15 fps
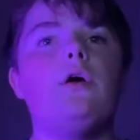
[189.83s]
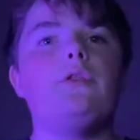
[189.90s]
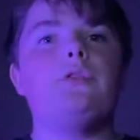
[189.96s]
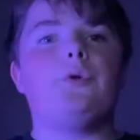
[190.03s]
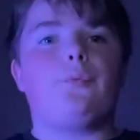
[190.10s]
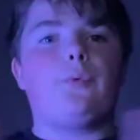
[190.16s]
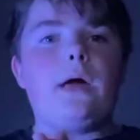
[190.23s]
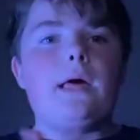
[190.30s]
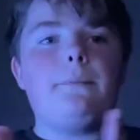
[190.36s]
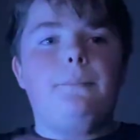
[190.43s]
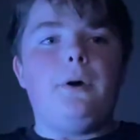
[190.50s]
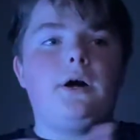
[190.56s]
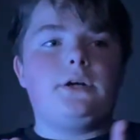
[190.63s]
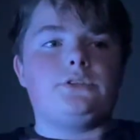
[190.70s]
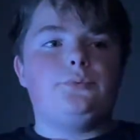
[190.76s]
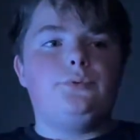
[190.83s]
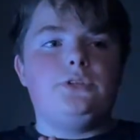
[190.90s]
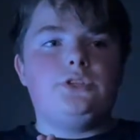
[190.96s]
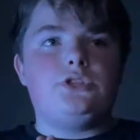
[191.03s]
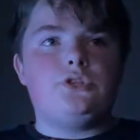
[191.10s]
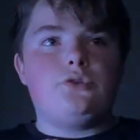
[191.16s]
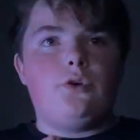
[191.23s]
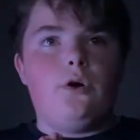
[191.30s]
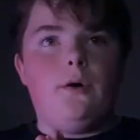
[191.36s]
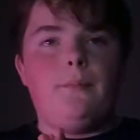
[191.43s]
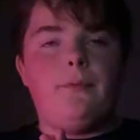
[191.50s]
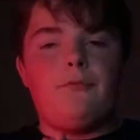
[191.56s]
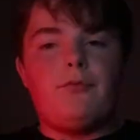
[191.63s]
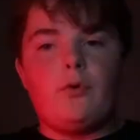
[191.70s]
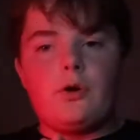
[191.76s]
red box Switch,
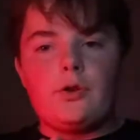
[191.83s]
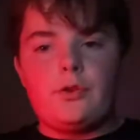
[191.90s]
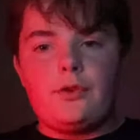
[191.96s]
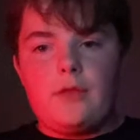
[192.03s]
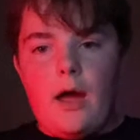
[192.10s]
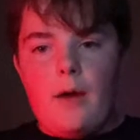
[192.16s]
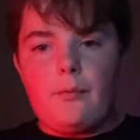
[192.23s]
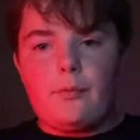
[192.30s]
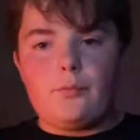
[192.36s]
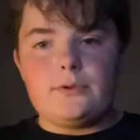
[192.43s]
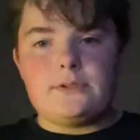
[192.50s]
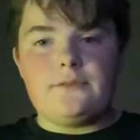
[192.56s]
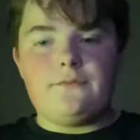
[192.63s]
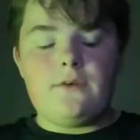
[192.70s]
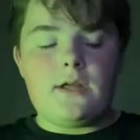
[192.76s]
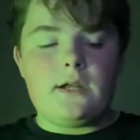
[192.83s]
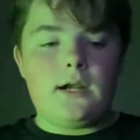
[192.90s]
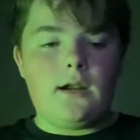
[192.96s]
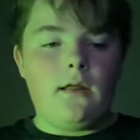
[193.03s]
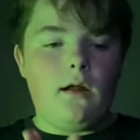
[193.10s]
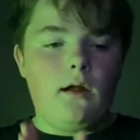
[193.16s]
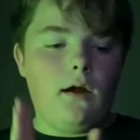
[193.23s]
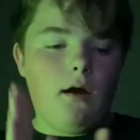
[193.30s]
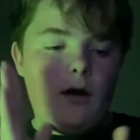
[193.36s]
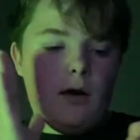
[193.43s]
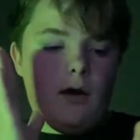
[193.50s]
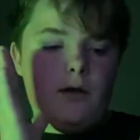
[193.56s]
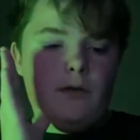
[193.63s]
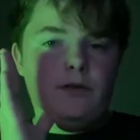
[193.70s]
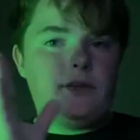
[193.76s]
before that one was invented,
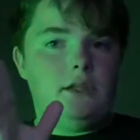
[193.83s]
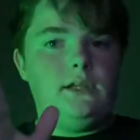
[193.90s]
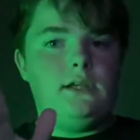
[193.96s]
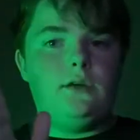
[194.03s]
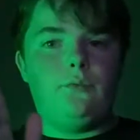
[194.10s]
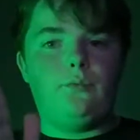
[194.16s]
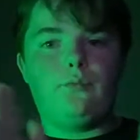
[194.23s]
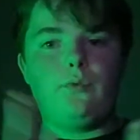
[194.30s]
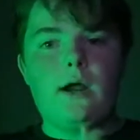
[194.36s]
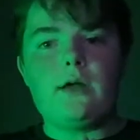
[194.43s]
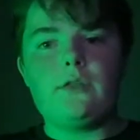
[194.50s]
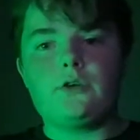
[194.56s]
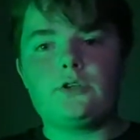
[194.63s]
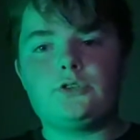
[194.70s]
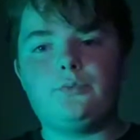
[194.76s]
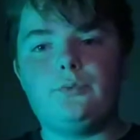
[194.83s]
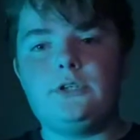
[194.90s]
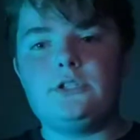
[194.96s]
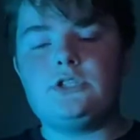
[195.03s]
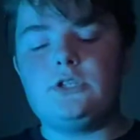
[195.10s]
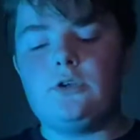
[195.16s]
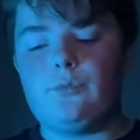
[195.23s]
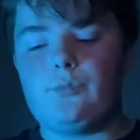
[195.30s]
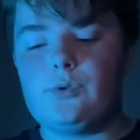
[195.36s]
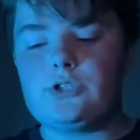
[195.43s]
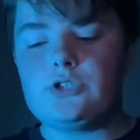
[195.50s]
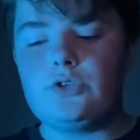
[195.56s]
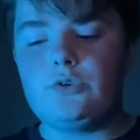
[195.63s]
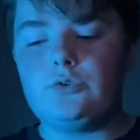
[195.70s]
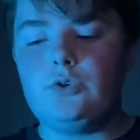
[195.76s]
the regular Switch, the
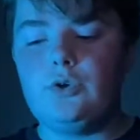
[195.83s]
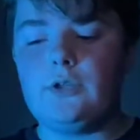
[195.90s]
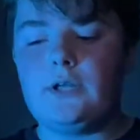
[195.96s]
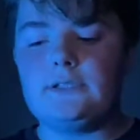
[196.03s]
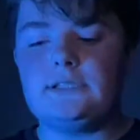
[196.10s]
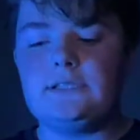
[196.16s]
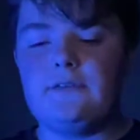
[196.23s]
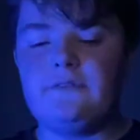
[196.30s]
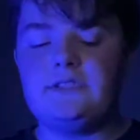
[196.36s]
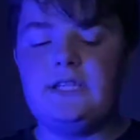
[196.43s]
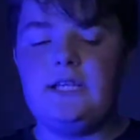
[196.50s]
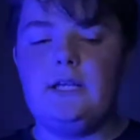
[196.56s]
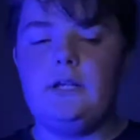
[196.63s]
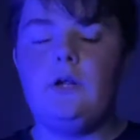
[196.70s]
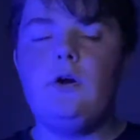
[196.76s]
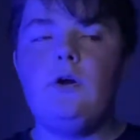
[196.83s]
original 2017,